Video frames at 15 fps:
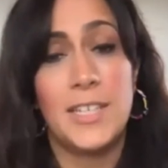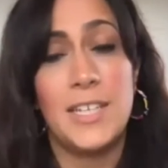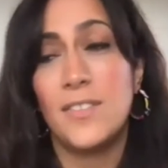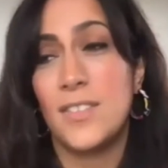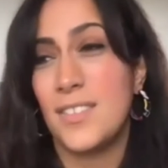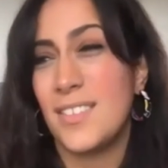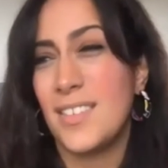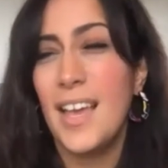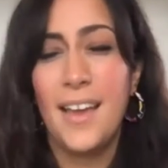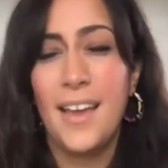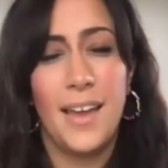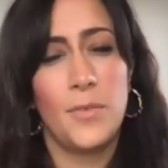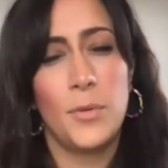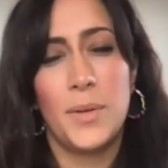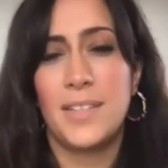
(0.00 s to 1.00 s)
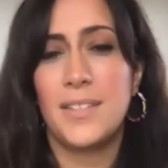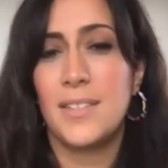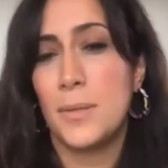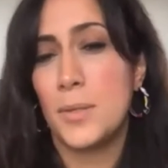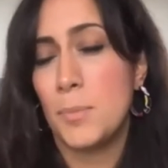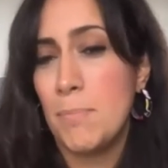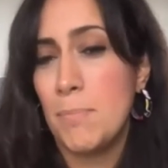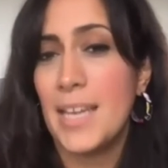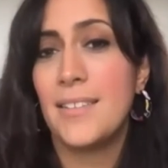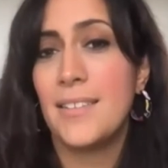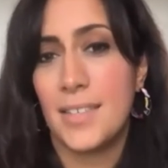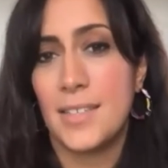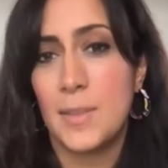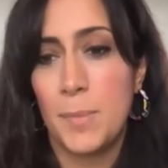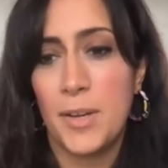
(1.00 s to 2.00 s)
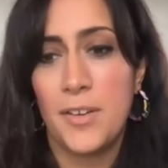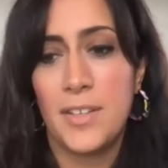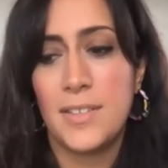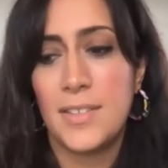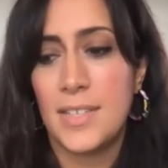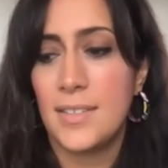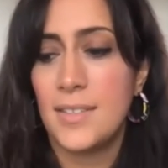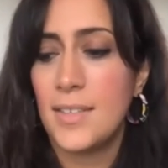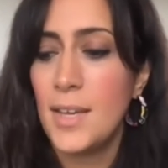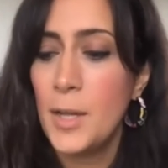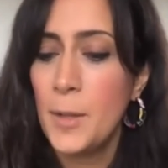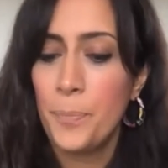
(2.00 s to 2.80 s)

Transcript: It's just, everyone had such mixed experiences.